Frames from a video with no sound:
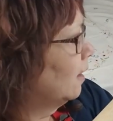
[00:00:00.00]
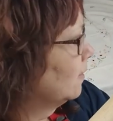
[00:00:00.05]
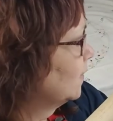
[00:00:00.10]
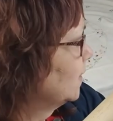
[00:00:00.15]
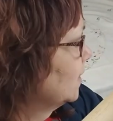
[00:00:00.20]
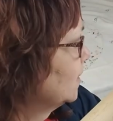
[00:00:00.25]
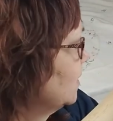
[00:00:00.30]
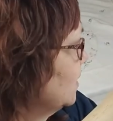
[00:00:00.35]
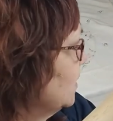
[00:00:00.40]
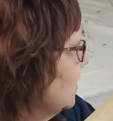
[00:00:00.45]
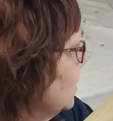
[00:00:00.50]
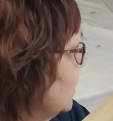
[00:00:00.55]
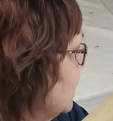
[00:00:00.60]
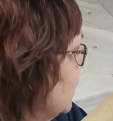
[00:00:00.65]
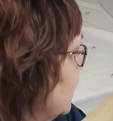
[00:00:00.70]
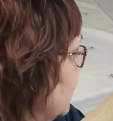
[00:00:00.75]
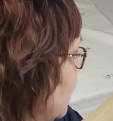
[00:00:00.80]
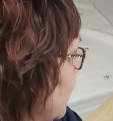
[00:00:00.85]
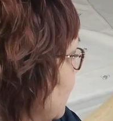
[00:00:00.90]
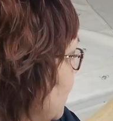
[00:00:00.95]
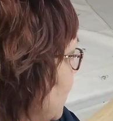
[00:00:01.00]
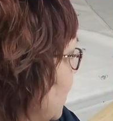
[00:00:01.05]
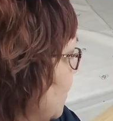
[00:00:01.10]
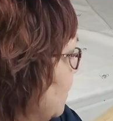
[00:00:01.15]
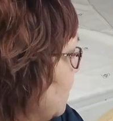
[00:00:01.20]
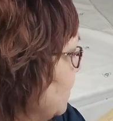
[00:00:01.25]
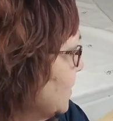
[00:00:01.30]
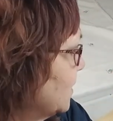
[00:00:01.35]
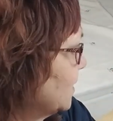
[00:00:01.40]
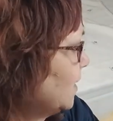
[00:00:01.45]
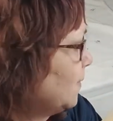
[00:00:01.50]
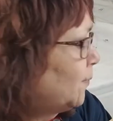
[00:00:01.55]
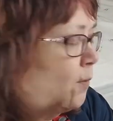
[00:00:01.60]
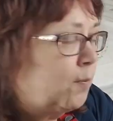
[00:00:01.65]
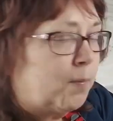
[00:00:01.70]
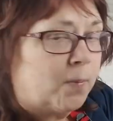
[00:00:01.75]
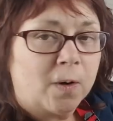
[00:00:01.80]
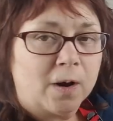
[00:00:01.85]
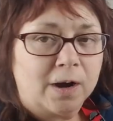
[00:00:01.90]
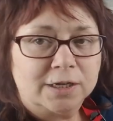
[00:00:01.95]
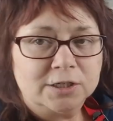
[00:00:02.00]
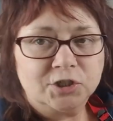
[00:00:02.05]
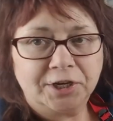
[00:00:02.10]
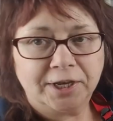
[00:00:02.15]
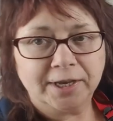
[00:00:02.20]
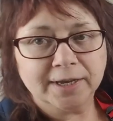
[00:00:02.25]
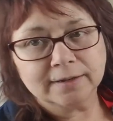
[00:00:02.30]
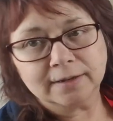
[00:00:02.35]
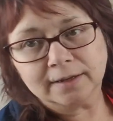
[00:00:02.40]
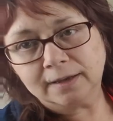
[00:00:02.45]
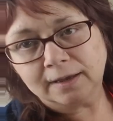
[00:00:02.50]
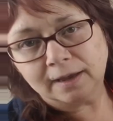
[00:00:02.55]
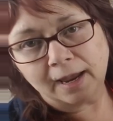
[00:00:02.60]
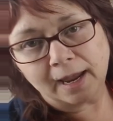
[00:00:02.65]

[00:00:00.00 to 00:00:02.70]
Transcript: This is a simple project